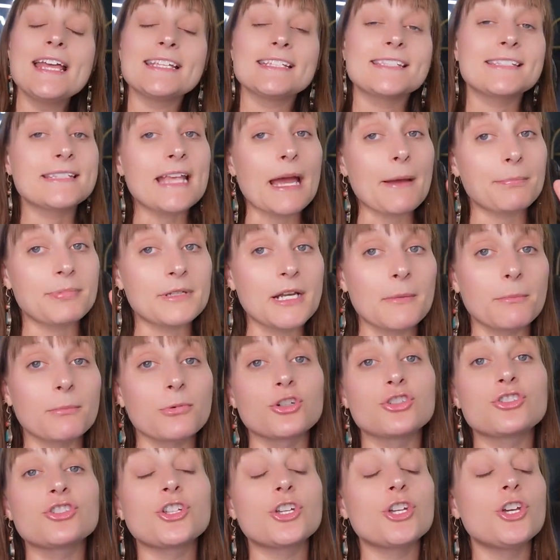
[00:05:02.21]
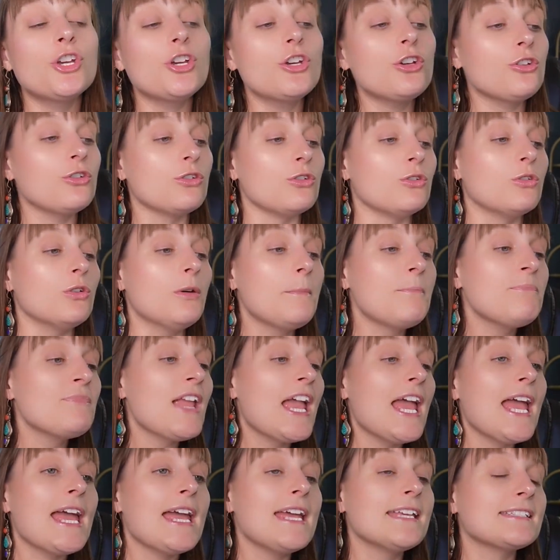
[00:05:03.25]
Step number 2
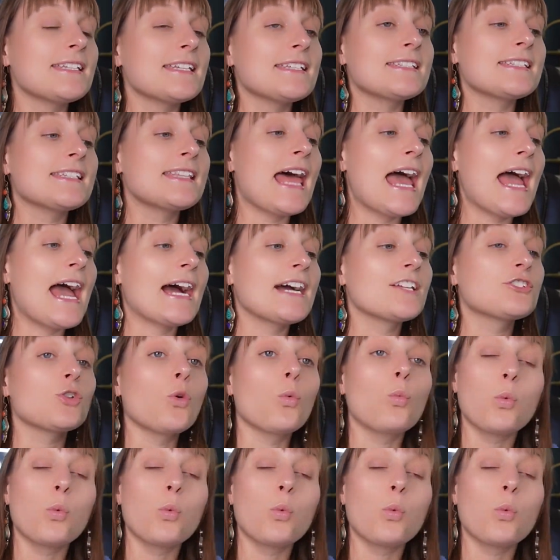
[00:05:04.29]
is that